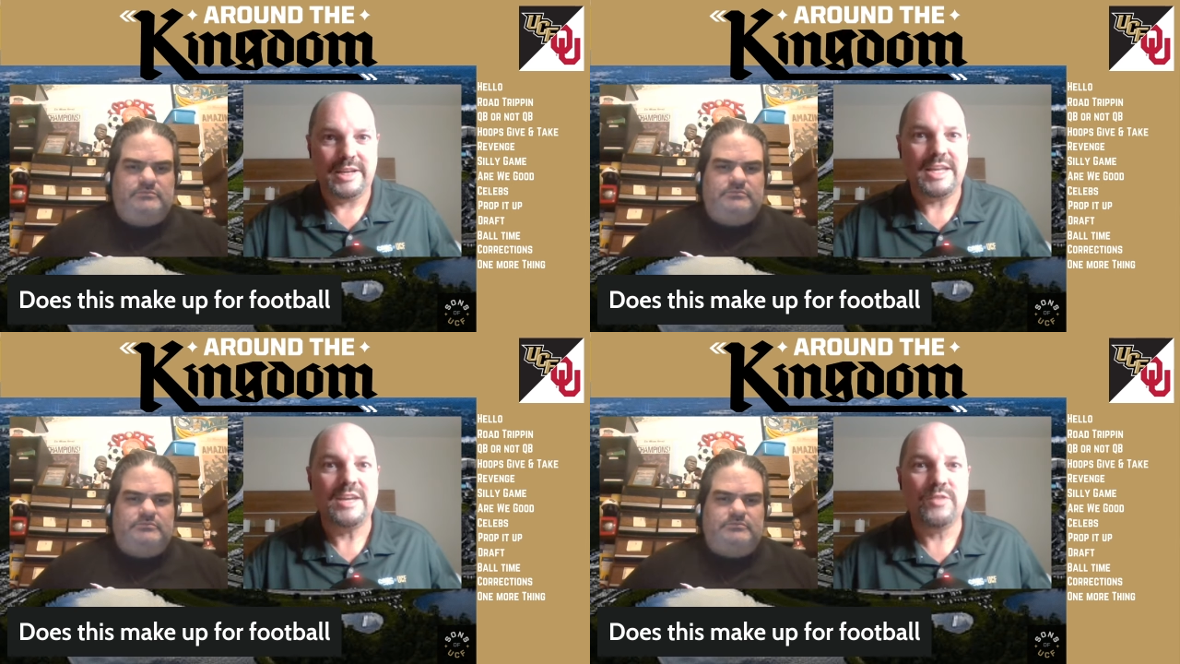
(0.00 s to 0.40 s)

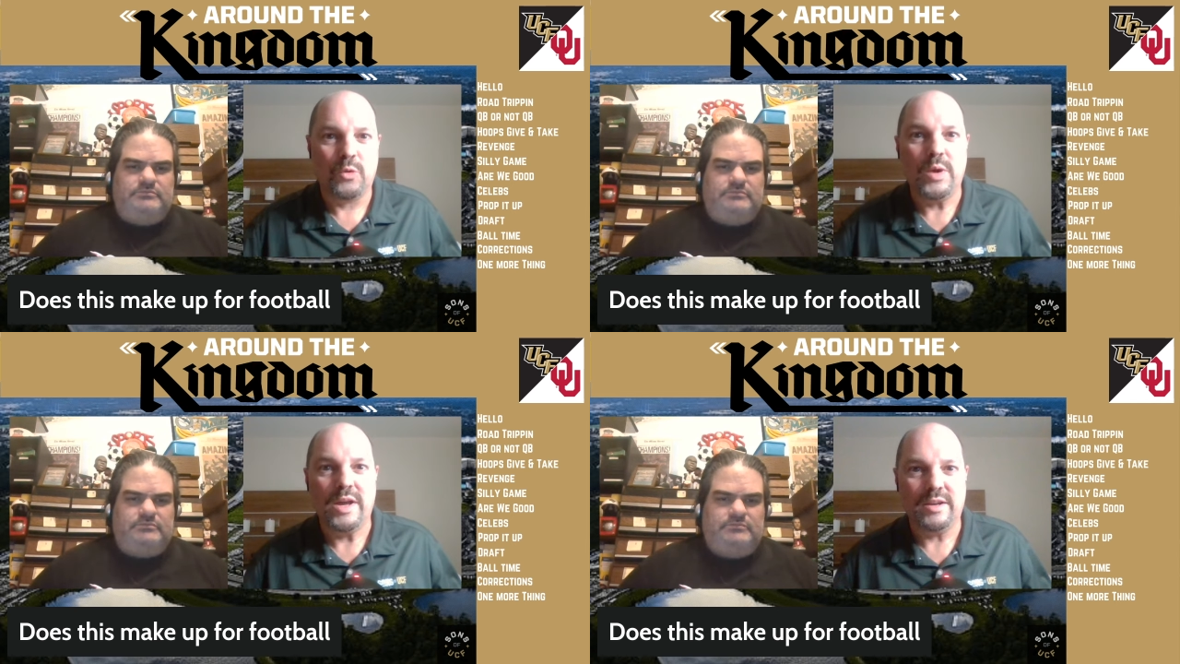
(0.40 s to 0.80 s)
Speaker 1: And
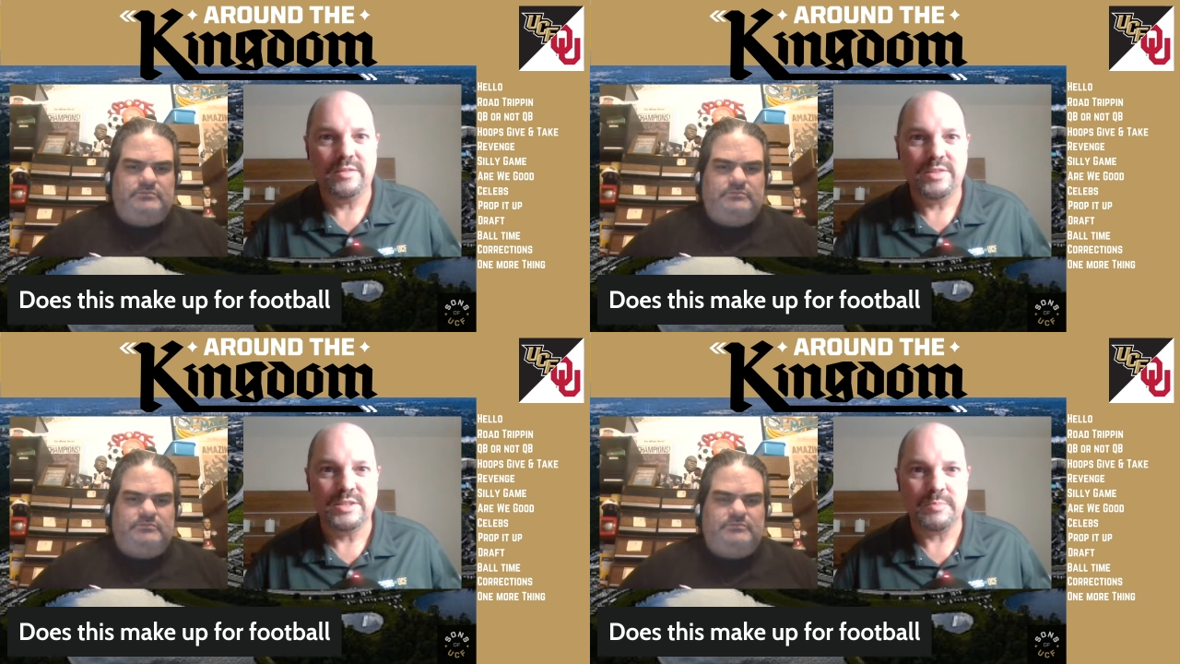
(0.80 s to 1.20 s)
even a win
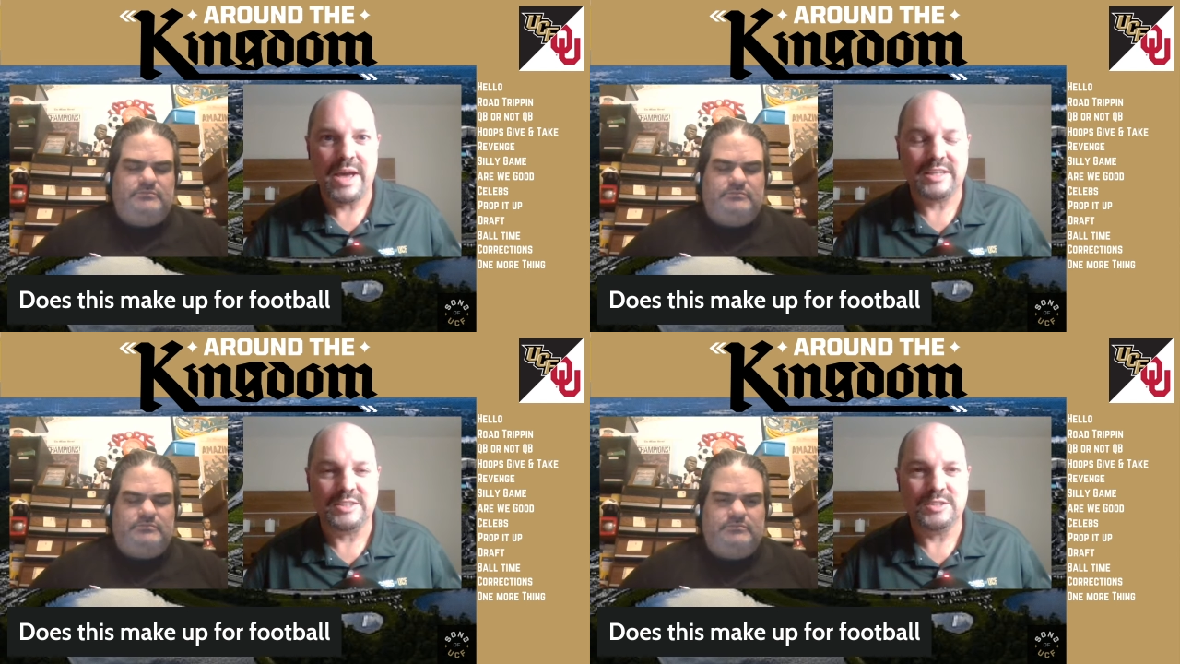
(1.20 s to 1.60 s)
of this
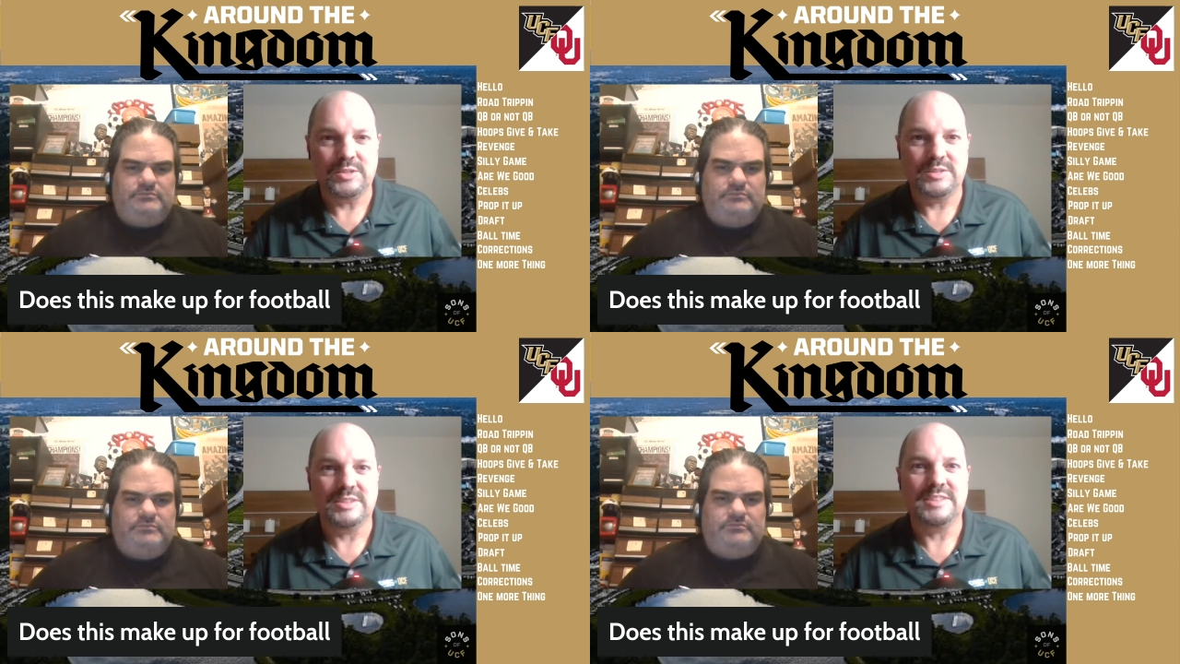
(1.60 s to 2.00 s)

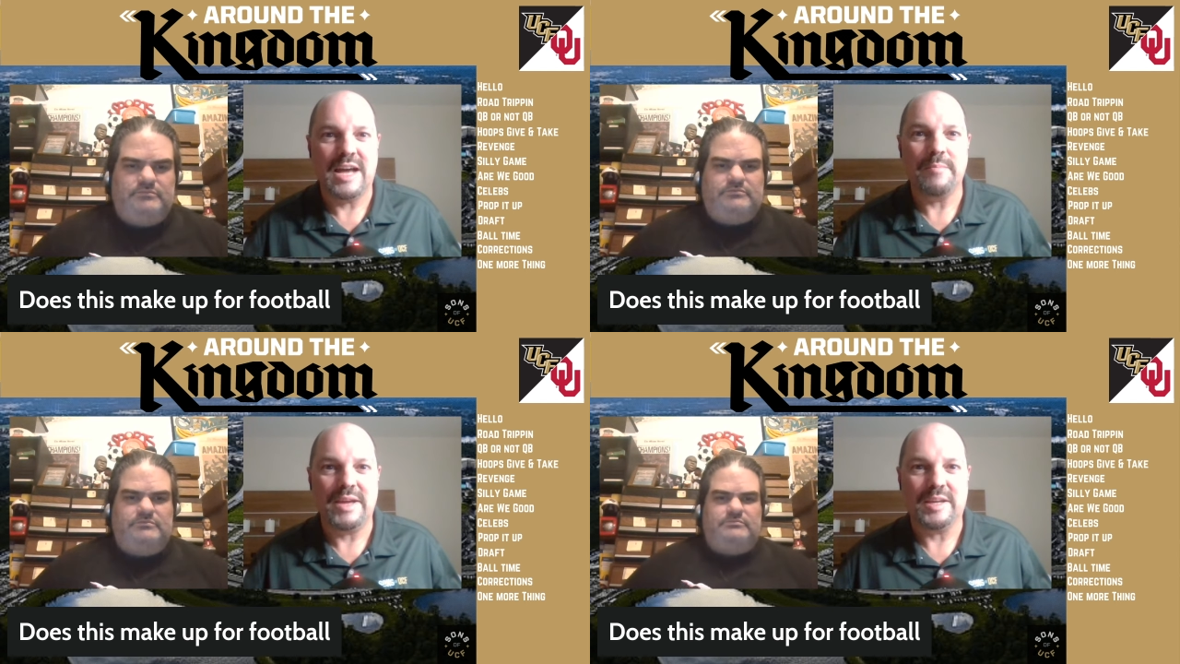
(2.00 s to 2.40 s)
magnitude does
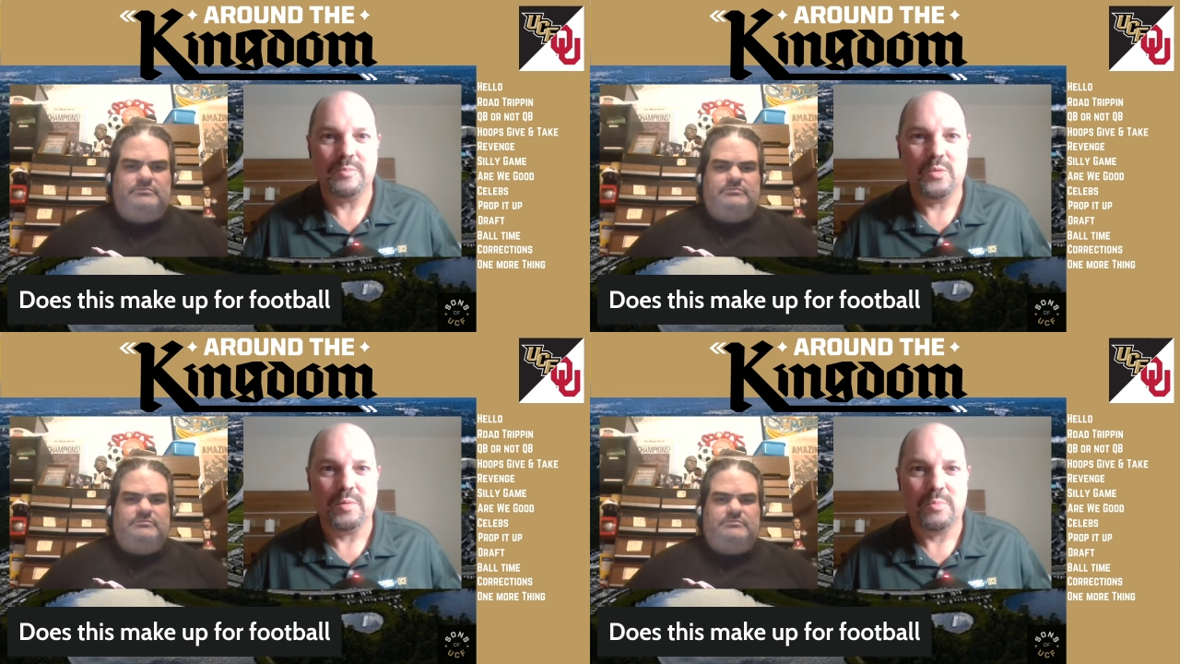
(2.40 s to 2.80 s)
not make
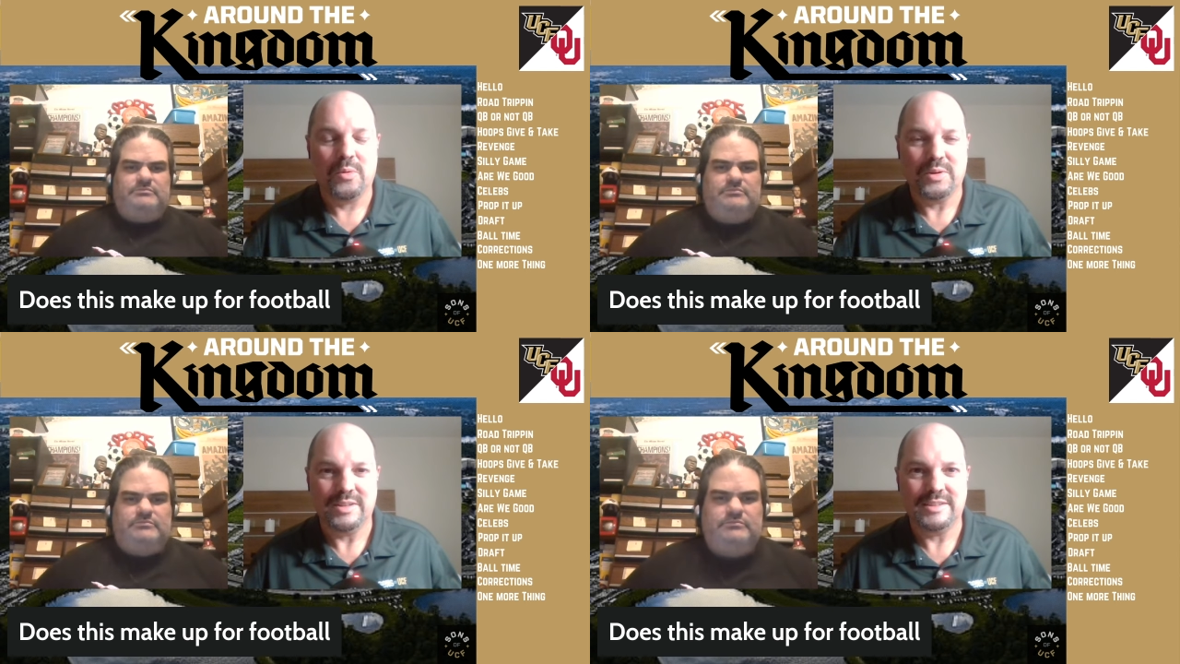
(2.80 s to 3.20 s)
it more
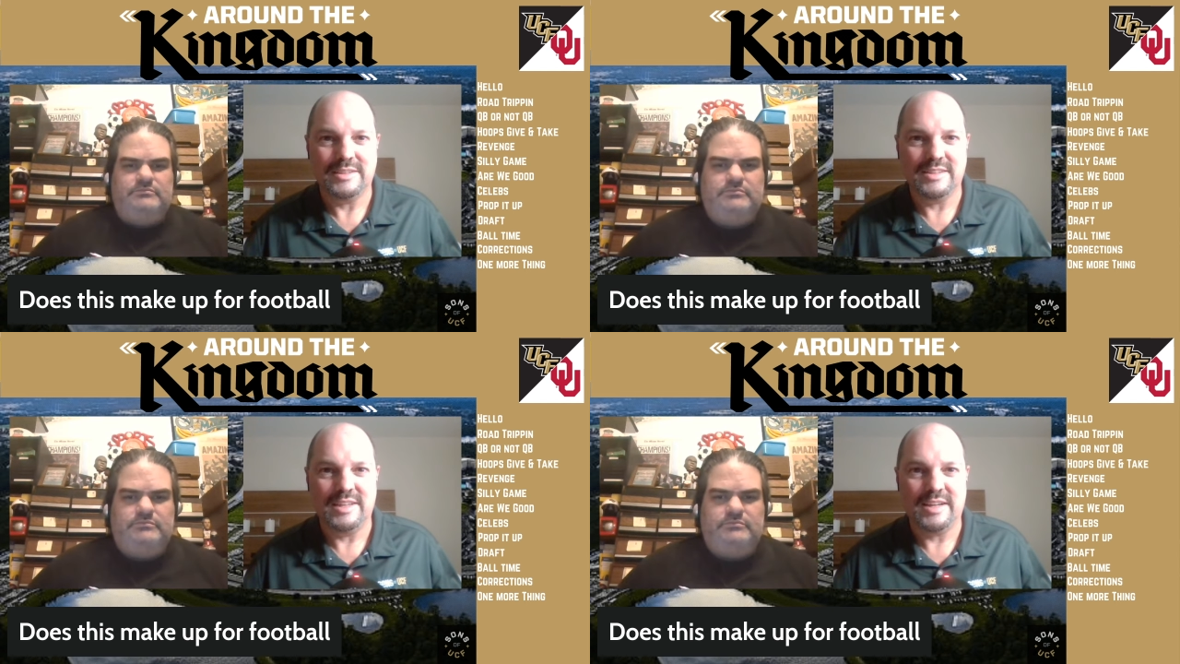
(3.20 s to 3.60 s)

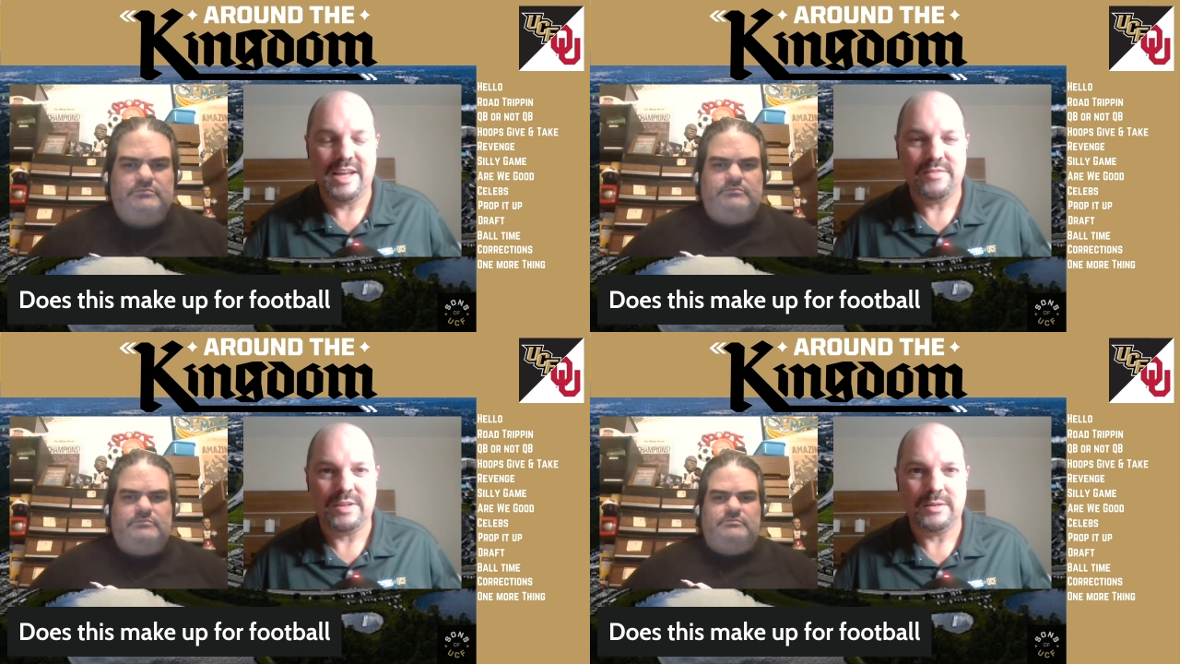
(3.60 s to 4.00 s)
important than
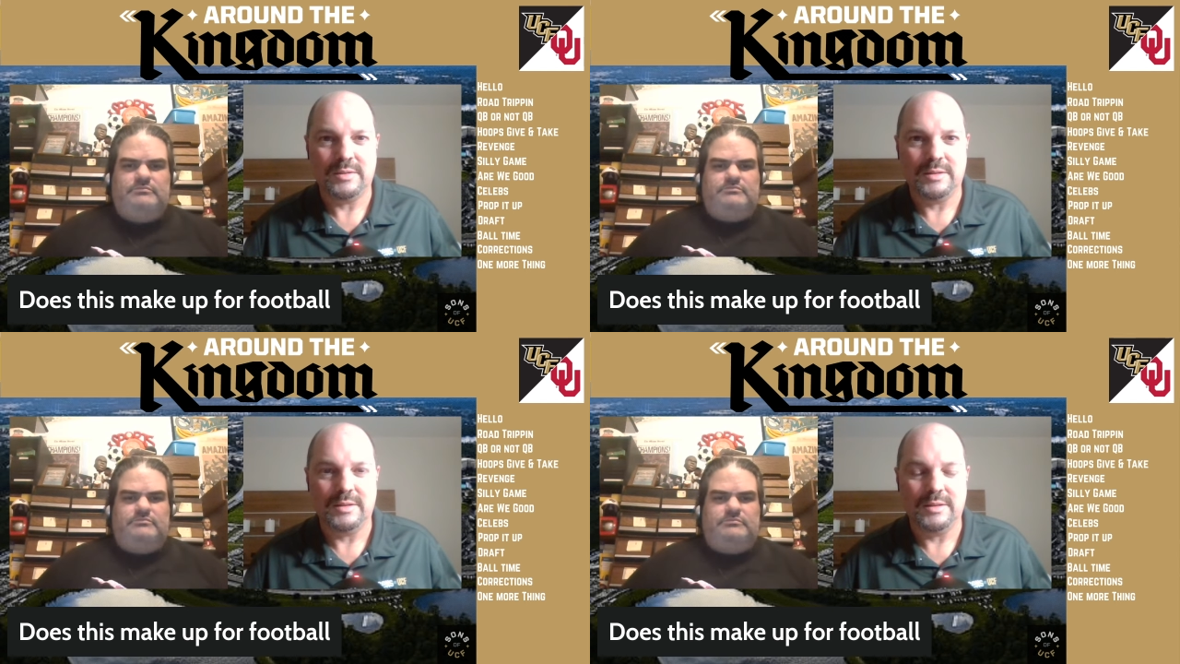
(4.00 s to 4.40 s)
having